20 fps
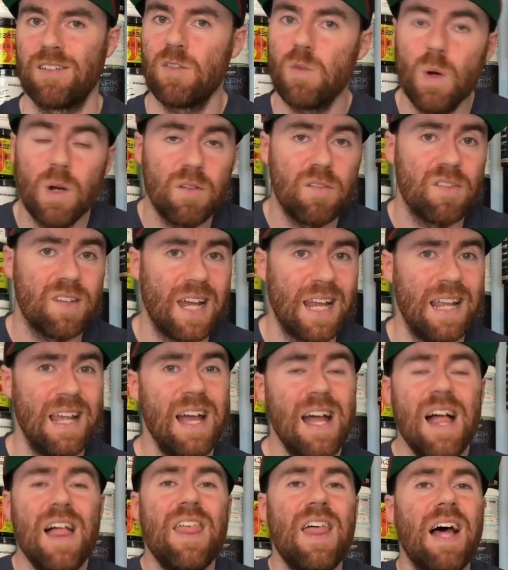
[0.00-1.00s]
So I'd say
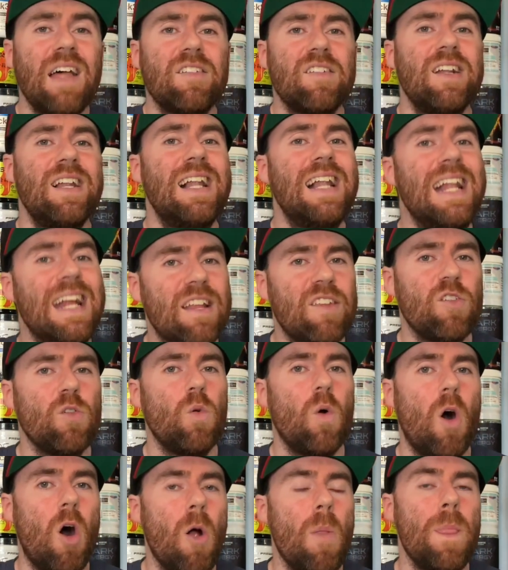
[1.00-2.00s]
that's a
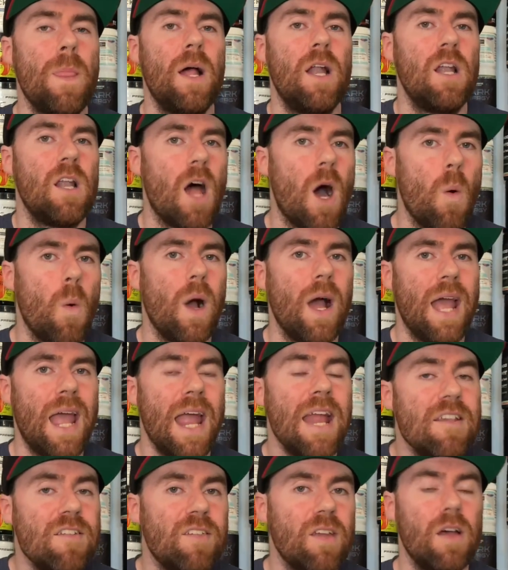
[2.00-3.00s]
little on the lower
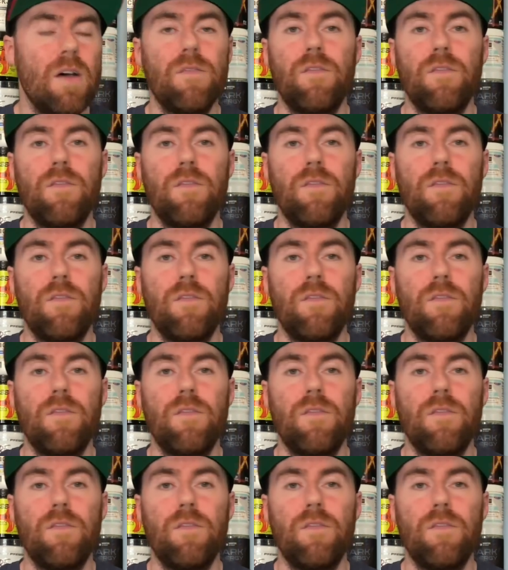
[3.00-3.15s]
end